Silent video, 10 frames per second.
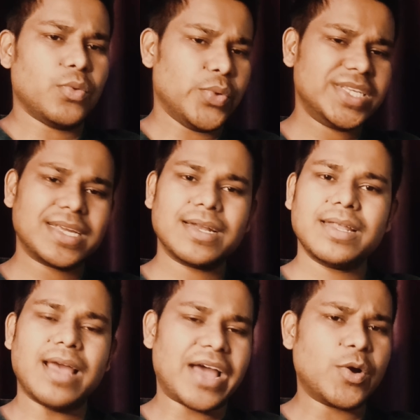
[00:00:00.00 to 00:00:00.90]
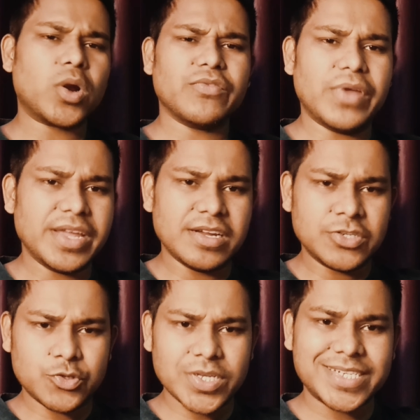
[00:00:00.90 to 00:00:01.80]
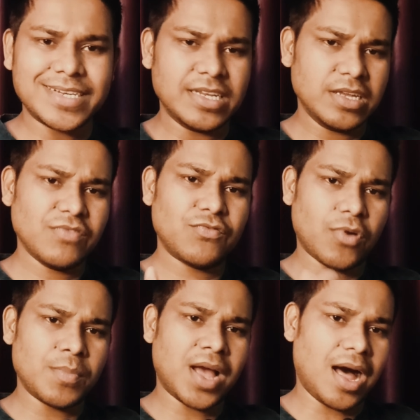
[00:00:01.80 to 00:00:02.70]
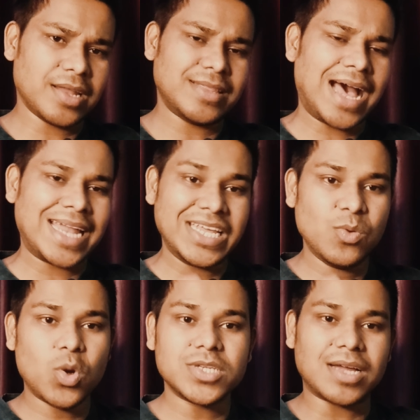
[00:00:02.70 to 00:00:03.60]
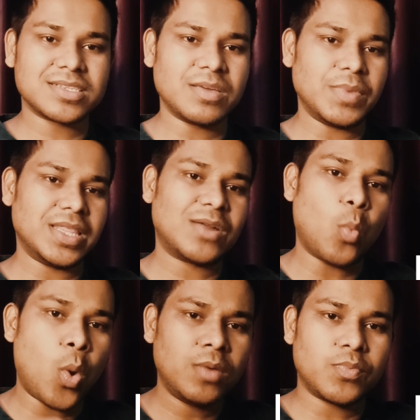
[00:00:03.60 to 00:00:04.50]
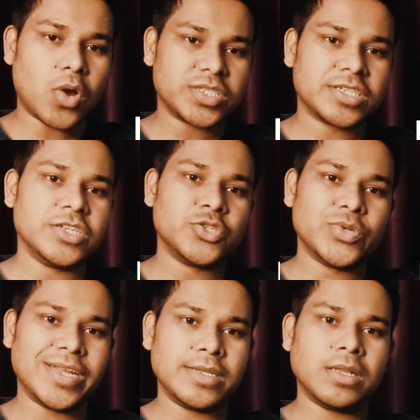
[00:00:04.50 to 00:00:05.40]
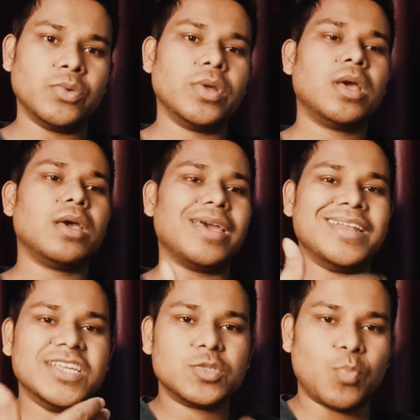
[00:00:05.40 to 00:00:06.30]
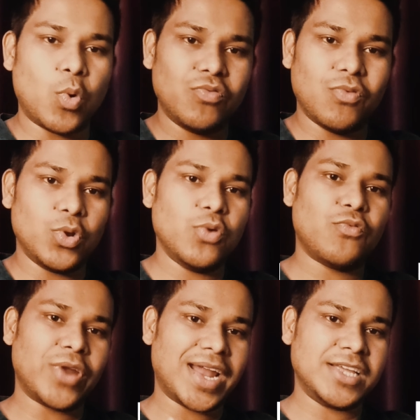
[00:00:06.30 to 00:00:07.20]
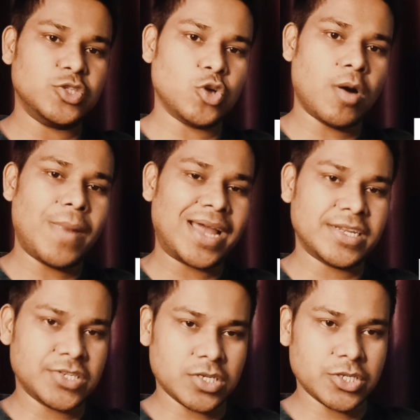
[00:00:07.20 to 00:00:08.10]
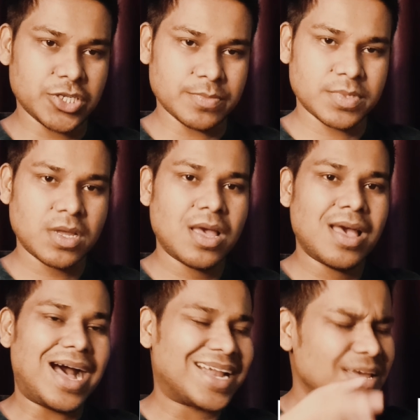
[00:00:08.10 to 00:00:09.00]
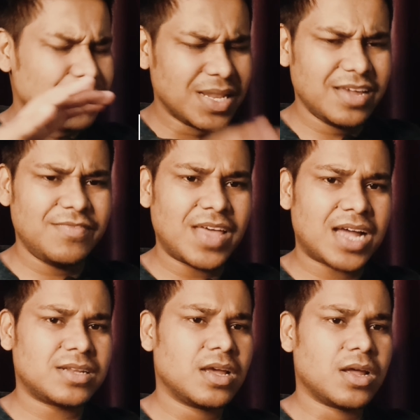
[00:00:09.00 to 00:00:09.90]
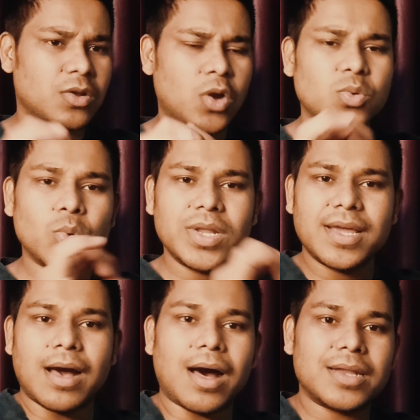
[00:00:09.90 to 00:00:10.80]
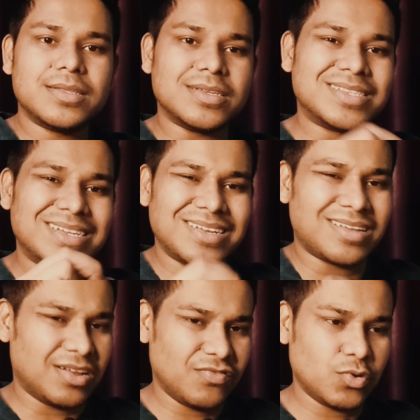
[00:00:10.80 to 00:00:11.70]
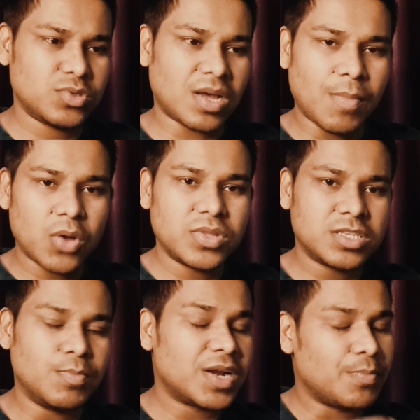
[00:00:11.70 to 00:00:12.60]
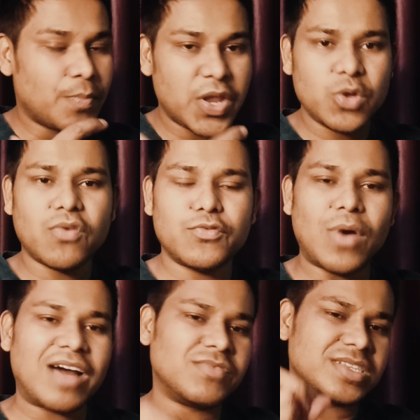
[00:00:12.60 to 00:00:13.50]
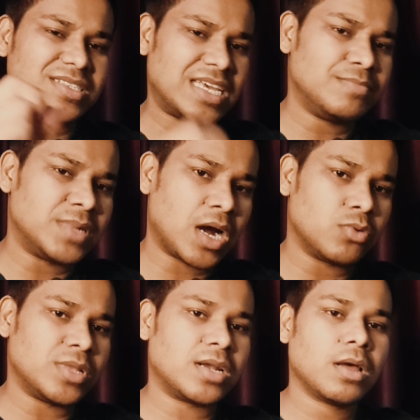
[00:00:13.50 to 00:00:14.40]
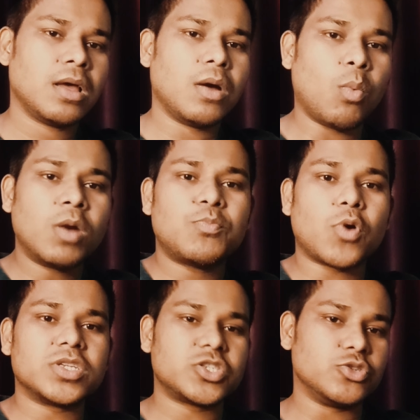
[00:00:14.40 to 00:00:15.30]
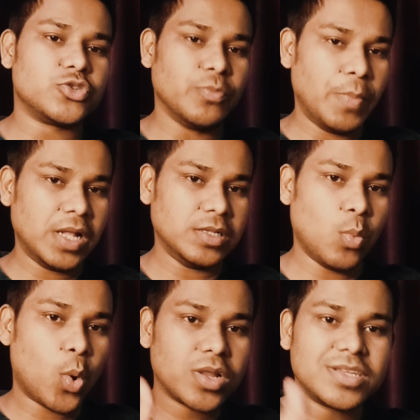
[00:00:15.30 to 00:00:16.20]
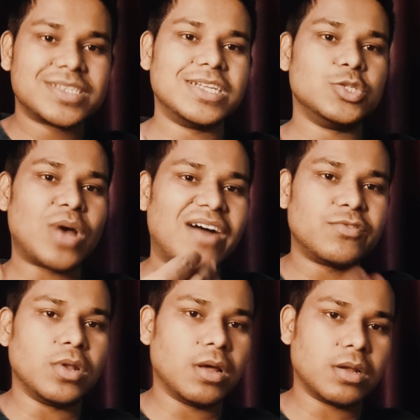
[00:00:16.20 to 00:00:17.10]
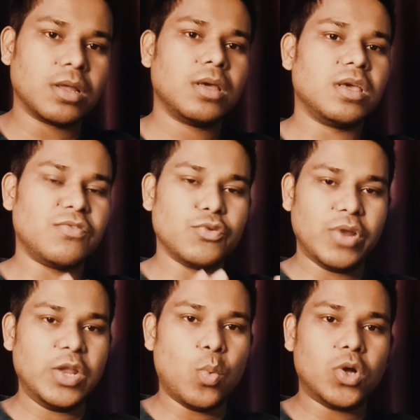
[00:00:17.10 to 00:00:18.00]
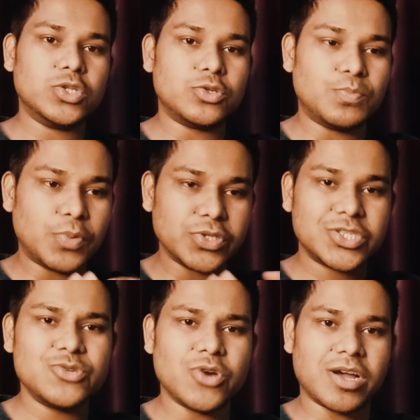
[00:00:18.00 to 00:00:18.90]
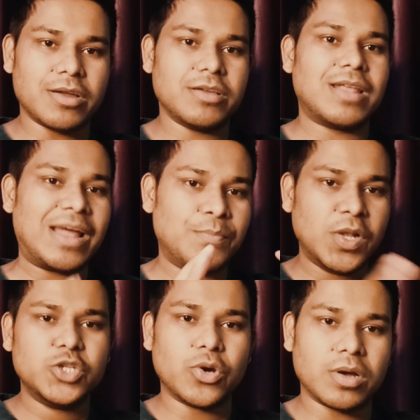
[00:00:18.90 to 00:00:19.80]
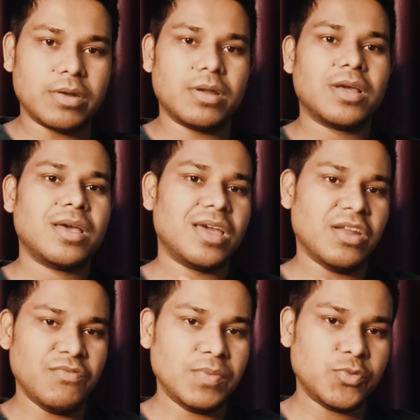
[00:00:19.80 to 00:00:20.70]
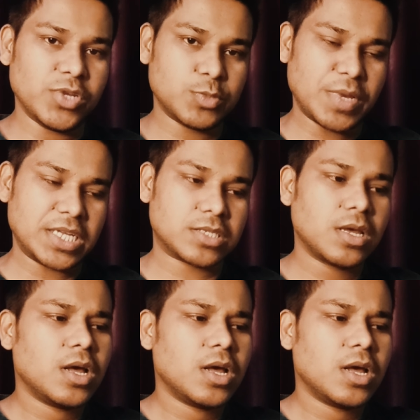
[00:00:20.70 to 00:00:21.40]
Recently, I got a very interesting D M from Khalid, and he was asking me that what project he should include in his portfolio for getting job and internships. And I believe that not only Khalid is a little confused about this, but many of you have the same doubt that what project you should build, what are the skills you have to learn if you really want to pursue your career and build your career in web three space.